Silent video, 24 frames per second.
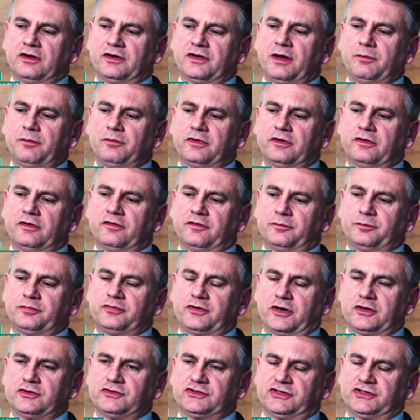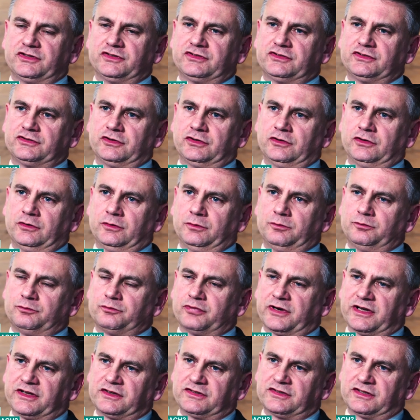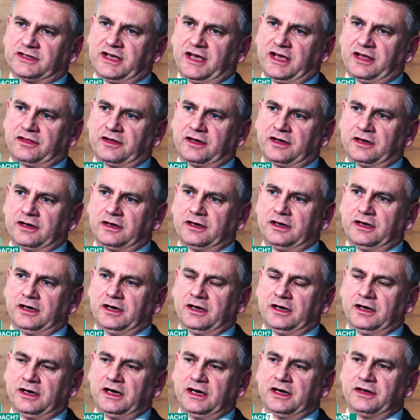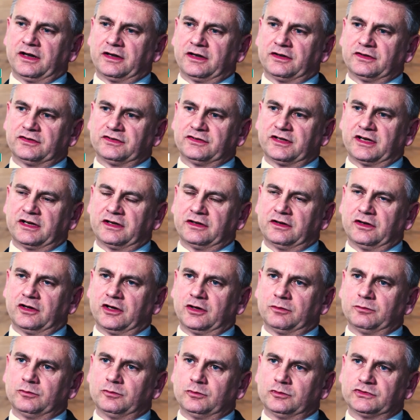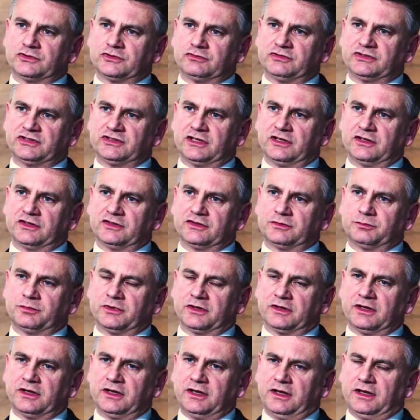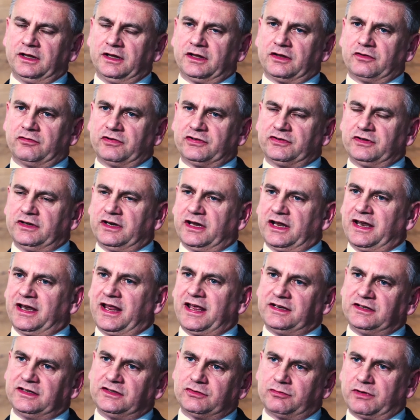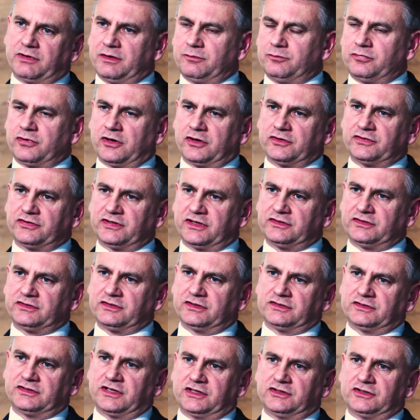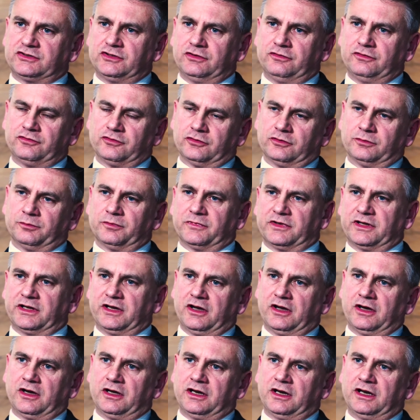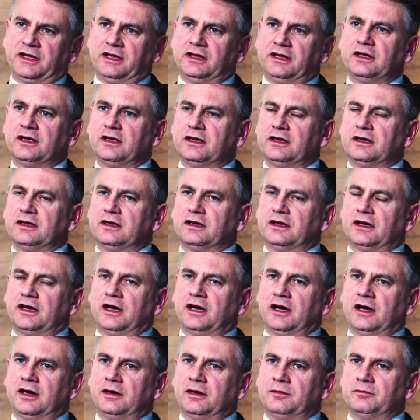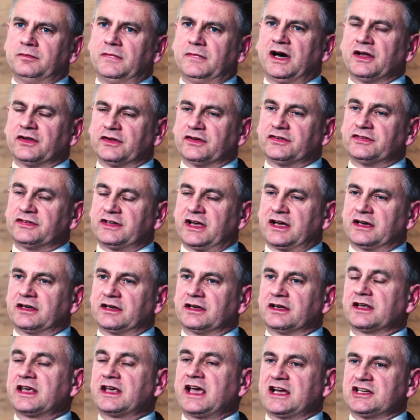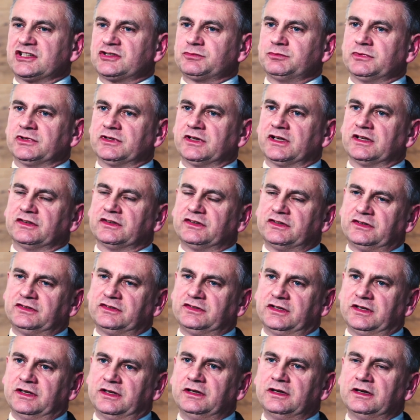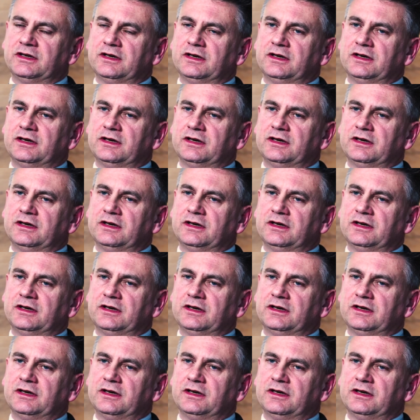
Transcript: a number of approaches to bring together and understand urban water resilience, but there isn't an end-to-end process that takes you from the early understanding the catchment and city,